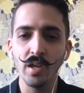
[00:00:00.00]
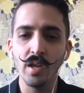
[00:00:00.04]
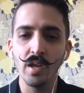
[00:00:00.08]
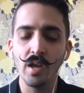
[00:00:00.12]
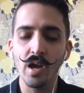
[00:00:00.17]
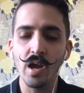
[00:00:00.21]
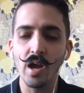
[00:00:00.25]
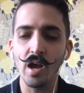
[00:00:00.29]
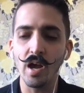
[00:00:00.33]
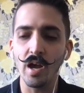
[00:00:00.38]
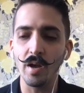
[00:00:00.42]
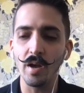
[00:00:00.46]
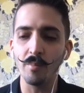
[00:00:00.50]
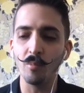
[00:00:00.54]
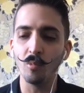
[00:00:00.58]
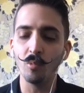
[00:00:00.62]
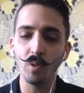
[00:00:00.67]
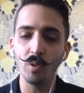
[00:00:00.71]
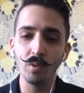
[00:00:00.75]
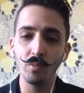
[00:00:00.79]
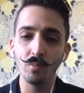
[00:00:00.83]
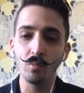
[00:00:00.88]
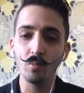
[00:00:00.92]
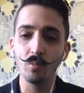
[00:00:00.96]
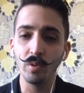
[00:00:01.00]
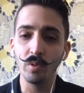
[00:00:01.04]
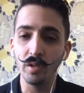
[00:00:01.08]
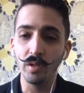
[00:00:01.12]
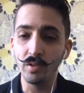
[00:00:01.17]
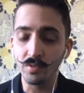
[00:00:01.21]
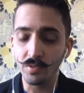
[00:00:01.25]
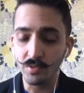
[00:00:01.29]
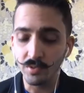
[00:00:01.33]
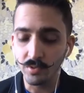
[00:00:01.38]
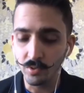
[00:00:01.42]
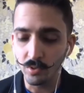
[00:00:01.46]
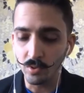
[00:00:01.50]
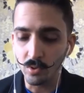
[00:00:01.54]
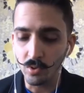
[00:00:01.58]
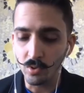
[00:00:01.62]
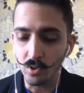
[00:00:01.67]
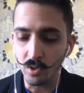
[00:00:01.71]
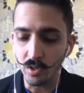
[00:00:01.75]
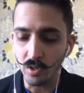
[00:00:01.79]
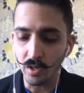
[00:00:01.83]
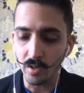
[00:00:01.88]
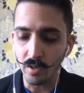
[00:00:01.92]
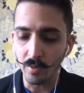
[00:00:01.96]
Um, we we are still
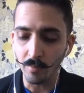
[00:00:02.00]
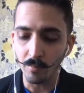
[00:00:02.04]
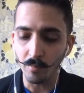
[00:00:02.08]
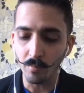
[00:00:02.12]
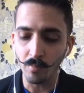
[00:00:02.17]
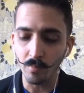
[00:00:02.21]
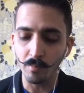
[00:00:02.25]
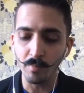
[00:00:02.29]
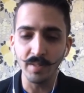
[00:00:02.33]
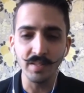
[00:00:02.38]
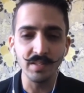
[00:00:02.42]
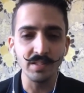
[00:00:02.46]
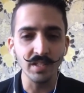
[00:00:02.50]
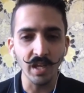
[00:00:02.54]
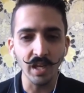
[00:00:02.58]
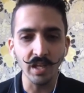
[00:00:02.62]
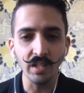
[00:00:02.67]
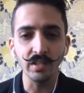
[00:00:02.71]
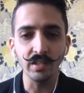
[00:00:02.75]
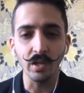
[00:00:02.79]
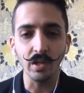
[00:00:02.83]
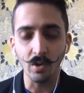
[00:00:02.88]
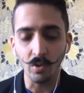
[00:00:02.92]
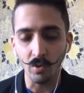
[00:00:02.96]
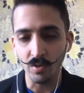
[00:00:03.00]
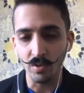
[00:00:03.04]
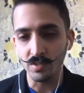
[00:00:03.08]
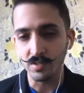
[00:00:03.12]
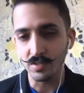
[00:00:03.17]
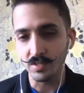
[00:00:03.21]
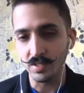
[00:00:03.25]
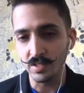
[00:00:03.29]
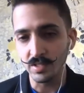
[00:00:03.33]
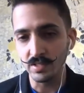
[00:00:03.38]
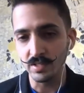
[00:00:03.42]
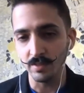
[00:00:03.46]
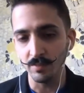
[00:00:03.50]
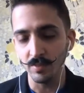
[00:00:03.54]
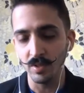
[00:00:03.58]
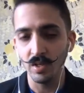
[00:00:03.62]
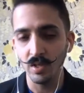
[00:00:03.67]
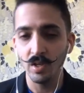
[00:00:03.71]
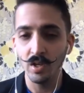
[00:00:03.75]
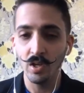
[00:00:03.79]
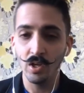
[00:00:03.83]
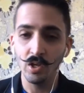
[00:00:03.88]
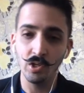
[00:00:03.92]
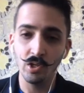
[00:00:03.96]
gonna maintain the current system,
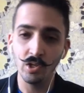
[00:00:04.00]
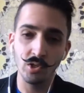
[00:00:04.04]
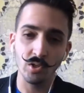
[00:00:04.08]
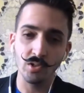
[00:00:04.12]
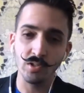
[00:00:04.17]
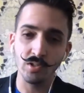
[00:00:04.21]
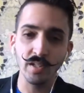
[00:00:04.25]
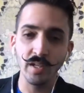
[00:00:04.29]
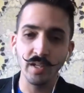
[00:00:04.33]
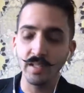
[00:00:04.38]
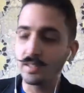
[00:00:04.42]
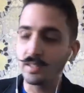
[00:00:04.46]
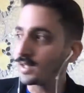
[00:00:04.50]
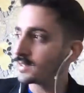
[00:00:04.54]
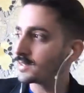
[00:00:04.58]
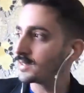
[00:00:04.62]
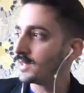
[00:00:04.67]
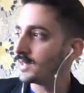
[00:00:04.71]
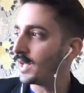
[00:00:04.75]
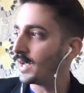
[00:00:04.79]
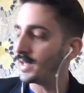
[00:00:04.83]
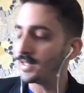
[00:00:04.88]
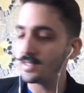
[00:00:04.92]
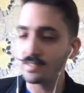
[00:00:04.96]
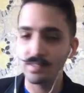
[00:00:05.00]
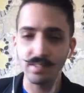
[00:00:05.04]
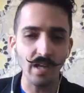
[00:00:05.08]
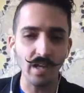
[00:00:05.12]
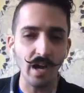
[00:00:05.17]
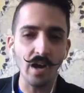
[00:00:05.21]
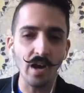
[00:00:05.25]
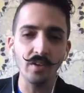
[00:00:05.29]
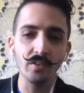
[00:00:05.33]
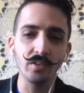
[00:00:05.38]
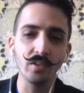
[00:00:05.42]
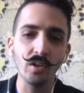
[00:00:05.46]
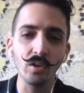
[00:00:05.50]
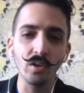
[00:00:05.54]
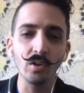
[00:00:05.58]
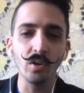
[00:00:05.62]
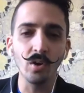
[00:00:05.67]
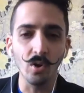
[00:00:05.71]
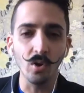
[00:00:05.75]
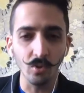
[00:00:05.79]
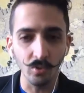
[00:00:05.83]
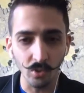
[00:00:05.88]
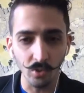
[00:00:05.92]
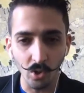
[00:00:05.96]
just like Tesla is out there
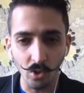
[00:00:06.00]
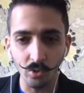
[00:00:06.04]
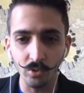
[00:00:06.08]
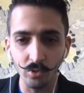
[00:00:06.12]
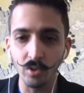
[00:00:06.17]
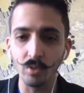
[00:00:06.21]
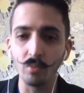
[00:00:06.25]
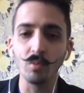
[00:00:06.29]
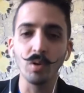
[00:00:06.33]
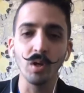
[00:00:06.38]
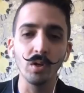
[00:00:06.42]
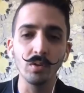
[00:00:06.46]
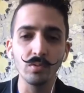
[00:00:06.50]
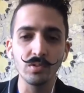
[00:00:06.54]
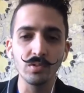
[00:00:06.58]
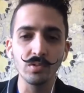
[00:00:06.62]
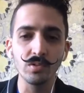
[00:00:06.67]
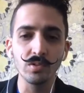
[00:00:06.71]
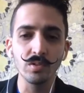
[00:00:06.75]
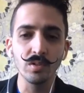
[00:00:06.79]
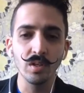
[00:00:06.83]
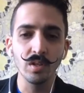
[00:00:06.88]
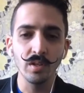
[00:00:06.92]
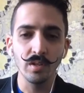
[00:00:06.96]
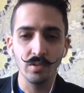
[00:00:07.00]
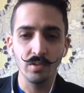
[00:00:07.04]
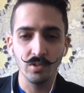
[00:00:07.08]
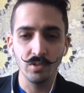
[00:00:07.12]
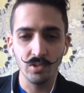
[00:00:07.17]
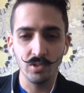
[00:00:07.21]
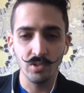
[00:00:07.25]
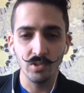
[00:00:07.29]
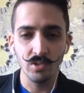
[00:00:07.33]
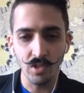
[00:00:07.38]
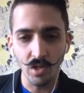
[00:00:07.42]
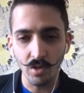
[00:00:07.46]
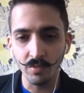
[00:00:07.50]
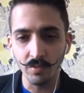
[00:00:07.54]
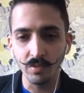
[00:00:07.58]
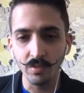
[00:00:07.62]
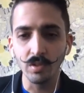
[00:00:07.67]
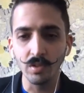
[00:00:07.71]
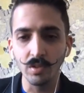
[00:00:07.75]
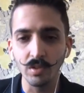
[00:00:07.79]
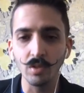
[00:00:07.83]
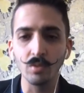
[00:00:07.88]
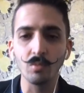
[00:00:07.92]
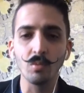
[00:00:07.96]
on on the roads, sharing
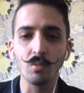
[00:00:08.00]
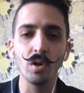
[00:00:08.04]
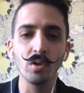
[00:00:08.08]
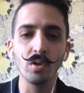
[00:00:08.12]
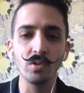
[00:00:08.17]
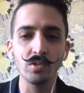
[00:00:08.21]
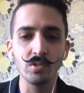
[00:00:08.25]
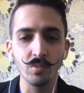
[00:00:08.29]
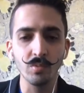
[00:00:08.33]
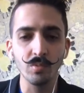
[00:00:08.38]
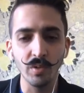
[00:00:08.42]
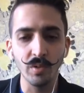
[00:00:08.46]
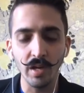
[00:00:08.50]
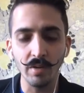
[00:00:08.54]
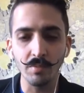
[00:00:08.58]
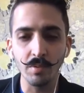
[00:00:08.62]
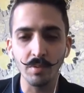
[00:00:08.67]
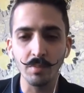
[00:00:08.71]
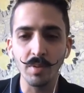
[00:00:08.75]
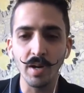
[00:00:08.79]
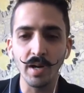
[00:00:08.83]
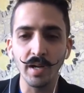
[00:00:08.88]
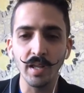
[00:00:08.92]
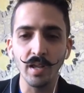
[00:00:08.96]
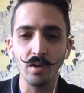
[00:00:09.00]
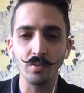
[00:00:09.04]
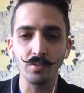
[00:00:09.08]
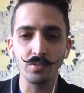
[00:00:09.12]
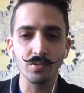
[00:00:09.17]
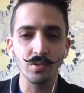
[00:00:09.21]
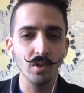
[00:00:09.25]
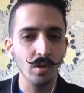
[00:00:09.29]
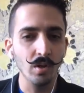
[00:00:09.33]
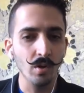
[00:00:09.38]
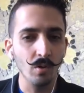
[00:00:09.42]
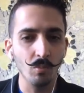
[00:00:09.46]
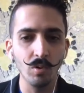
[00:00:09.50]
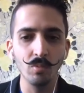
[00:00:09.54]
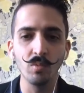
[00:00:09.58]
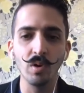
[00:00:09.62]
the roads with everybody else.